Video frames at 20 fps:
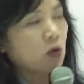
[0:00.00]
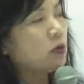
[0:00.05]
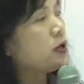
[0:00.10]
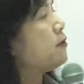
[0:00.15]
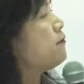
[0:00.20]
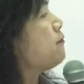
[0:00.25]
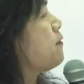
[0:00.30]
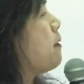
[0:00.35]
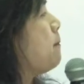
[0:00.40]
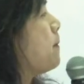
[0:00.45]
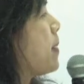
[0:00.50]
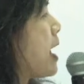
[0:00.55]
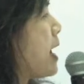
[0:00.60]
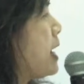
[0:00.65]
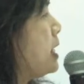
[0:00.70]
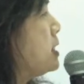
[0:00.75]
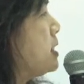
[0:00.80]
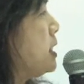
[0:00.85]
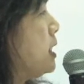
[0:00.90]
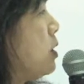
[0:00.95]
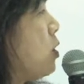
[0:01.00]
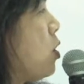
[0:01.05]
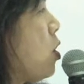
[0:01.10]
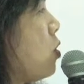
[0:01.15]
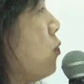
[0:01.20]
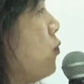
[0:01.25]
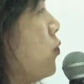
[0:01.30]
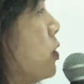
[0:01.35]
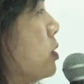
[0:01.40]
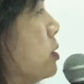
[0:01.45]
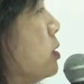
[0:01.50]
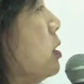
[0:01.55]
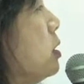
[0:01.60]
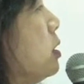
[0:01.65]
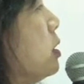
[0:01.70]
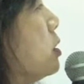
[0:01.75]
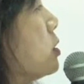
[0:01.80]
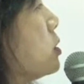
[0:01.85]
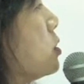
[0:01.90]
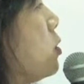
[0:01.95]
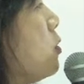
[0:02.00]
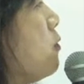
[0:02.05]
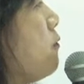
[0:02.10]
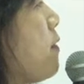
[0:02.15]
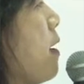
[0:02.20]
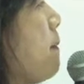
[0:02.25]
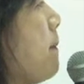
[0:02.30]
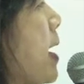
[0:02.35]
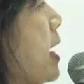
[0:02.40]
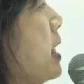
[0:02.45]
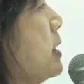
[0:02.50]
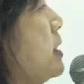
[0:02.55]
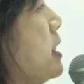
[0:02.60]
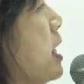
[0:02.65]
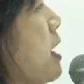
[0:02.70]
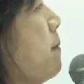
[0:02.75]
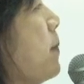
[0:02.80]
only from 80 onward. So from 80